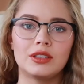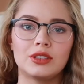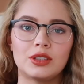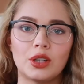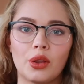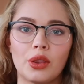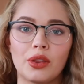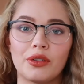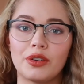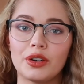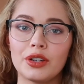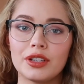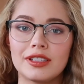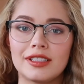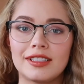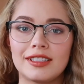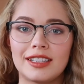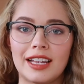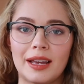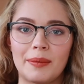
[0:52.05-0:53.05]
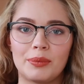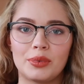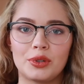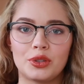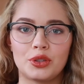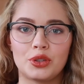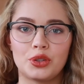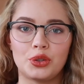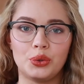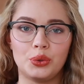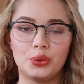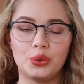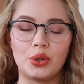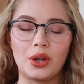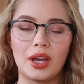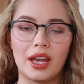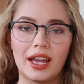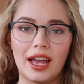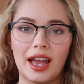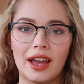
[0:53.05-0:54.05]
So the first step
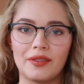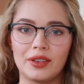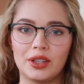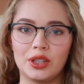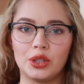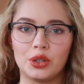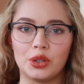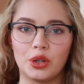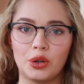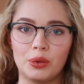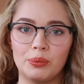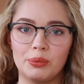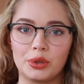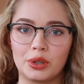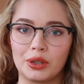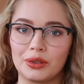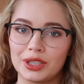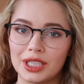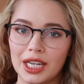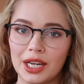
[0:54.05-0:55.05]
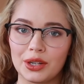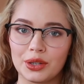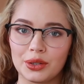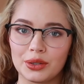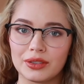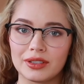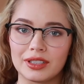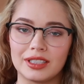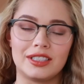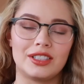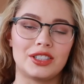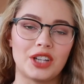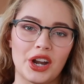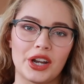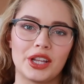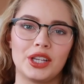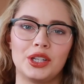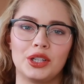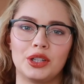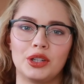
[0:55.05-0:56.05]
to having your own Book of Shadows and
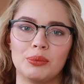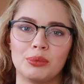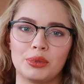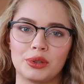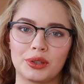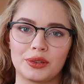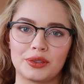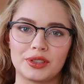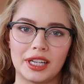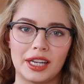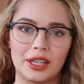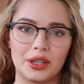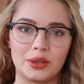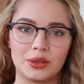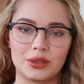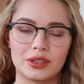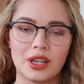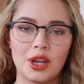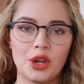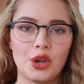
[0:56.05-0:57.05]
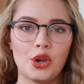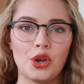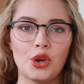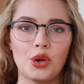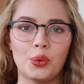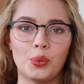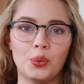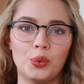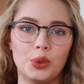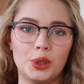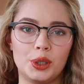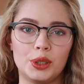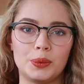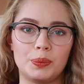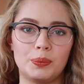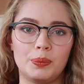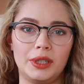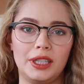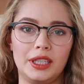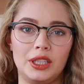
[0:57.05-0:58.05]
starting your own Book of Shadows
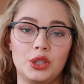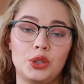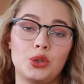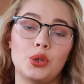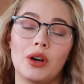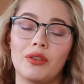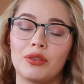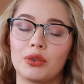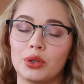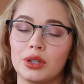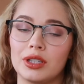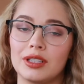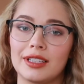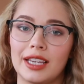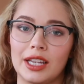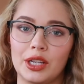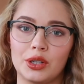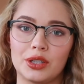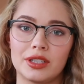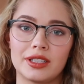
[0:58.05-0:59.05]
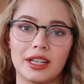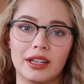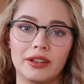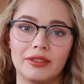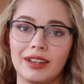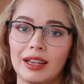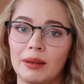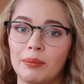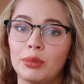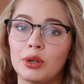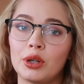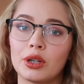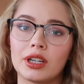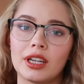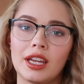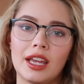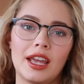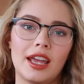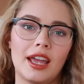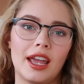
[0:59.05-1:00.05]
would be to, of course, get yourself a
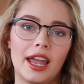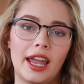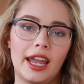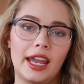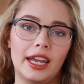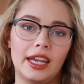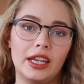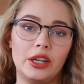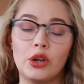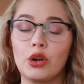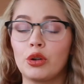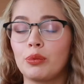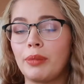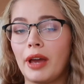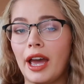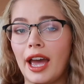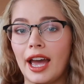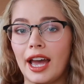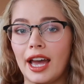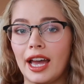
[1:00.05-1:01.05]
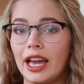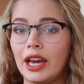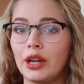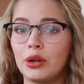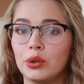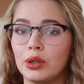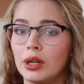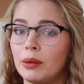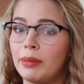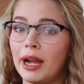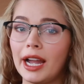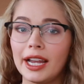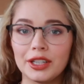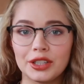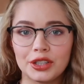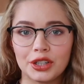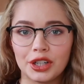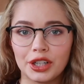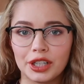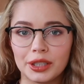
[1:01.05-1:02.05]
book, a notepad, a
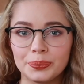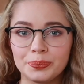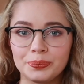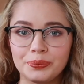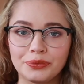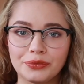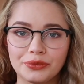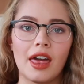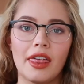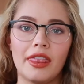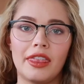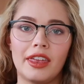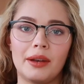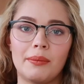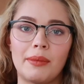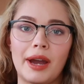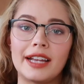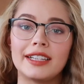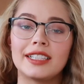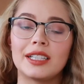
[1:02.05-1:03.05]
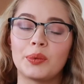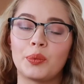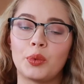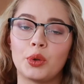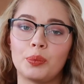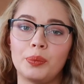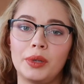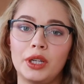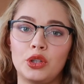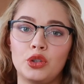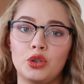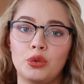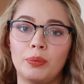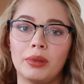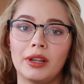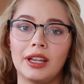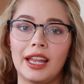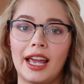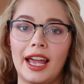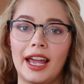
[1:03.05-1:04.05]
binder. Then my tip would be to
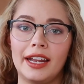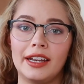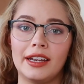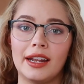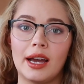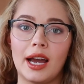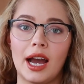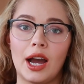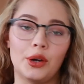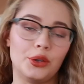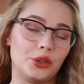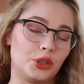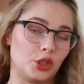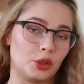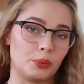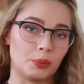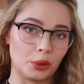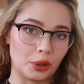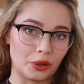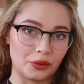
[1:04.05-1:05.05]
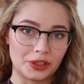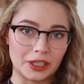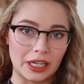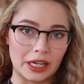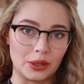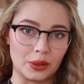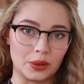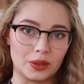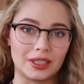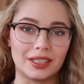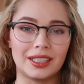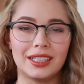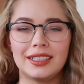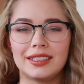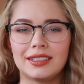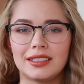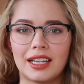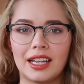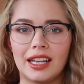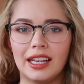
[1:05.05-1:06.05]
plan out your Book of Shadows at
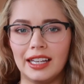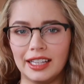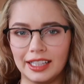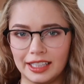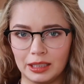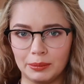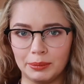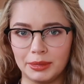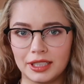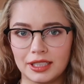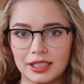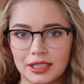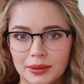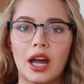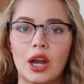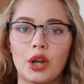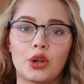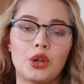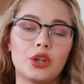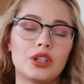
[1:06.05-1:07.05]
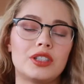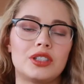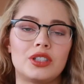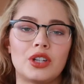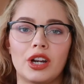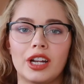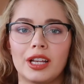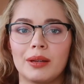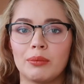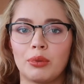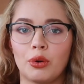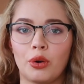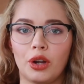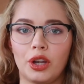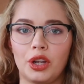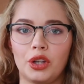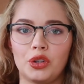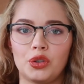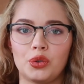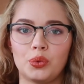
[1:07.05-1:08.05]
least a little bit. A good starting
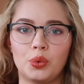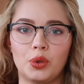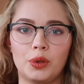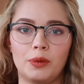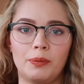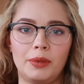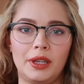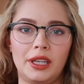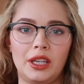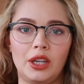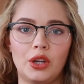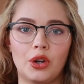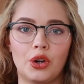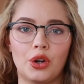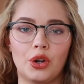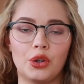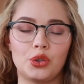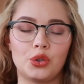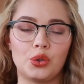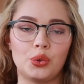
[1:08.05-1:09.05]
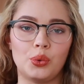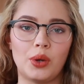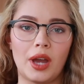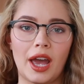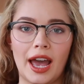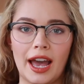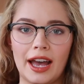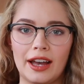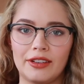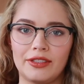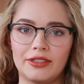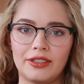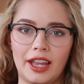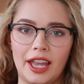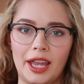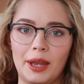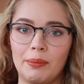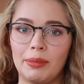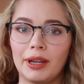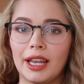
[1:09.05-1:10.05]
point would be to have
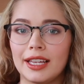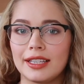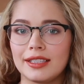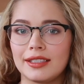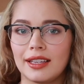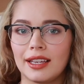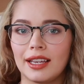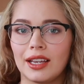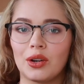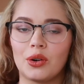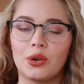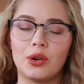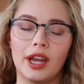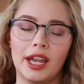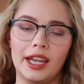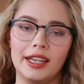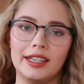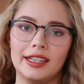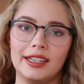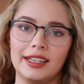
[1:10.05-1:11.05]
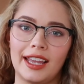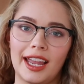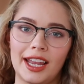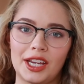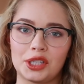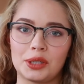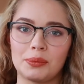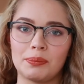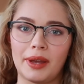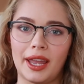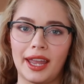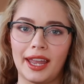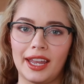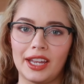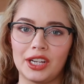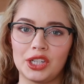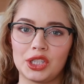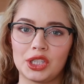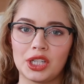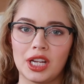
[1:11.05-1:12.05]
a blessing or a dedication
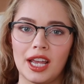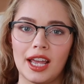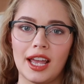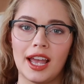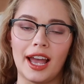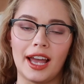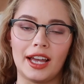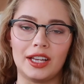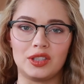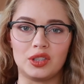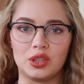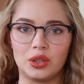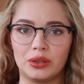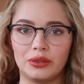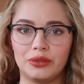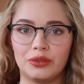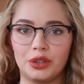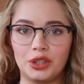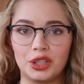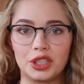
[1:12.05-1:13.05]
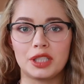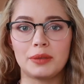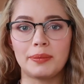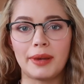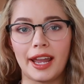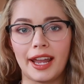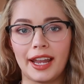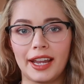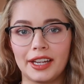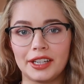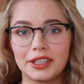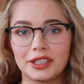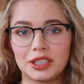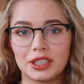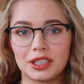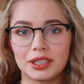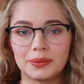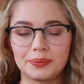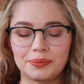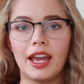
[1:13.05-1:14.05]
page as your first
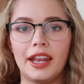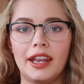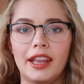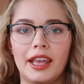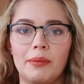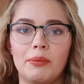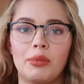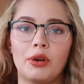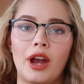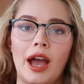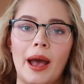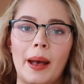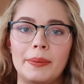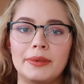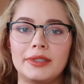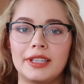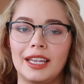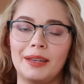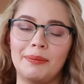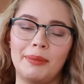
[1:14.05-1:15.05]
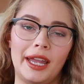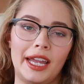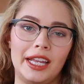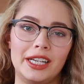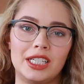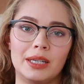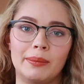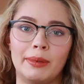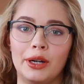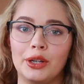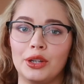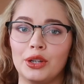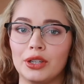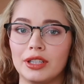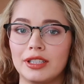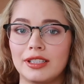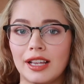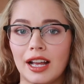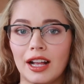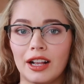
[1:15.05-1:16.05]
page, and then perhaps a page about
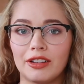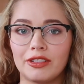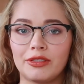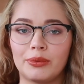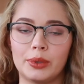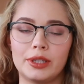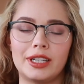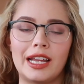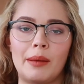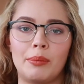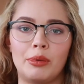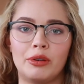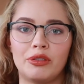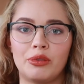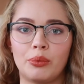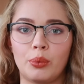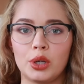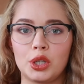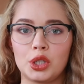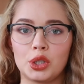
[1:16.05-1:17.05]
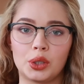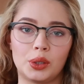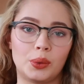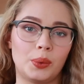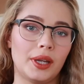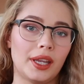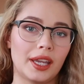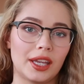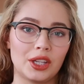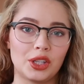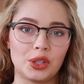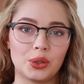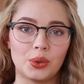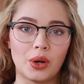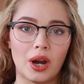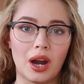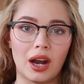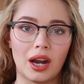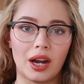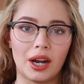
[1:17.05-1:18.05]
yourself, what type of witch or Wiccan
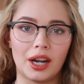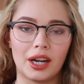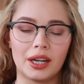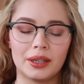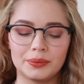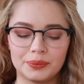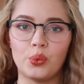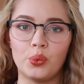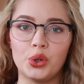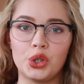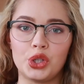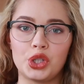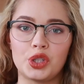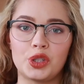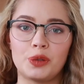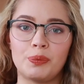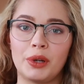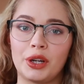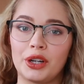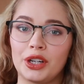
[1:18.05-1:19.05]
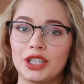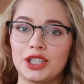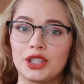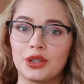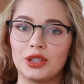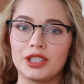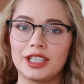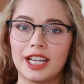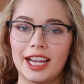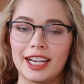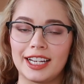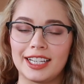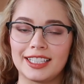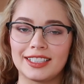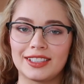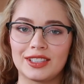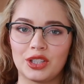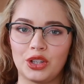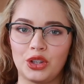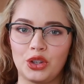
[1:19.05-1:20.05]
you are, which spirits or
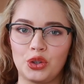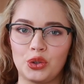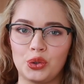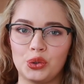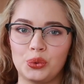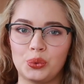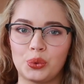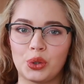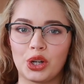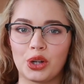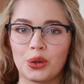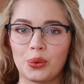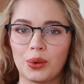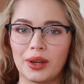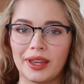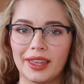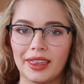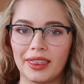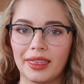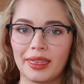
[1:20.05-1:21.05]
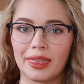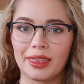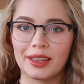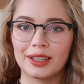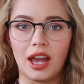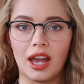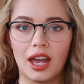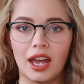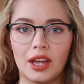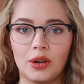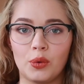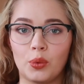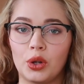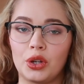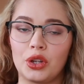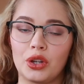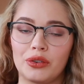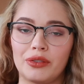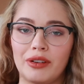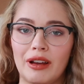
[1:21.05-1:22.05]
deities you work with, and
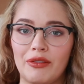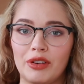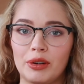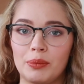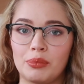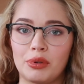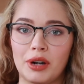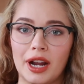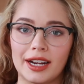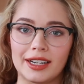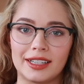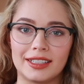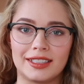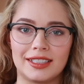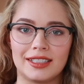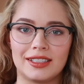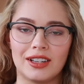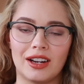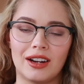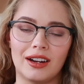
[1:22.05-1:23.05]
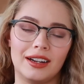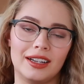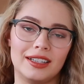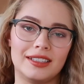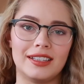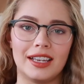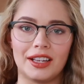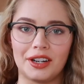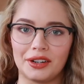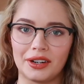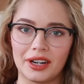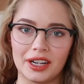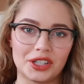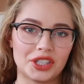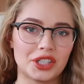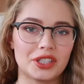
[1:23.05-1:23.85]
what your favorite practices are, etc.